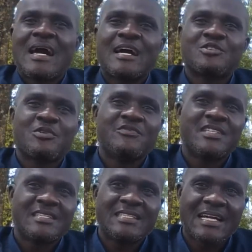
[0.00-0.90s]
out of
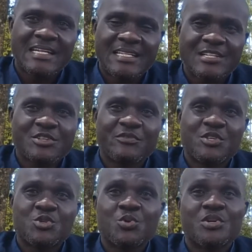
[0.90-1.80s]
the darkness of
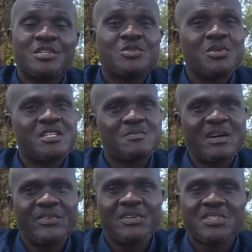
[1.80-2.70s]
this world into his
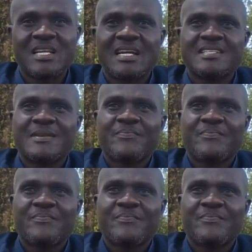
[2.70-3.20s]
marvelous light.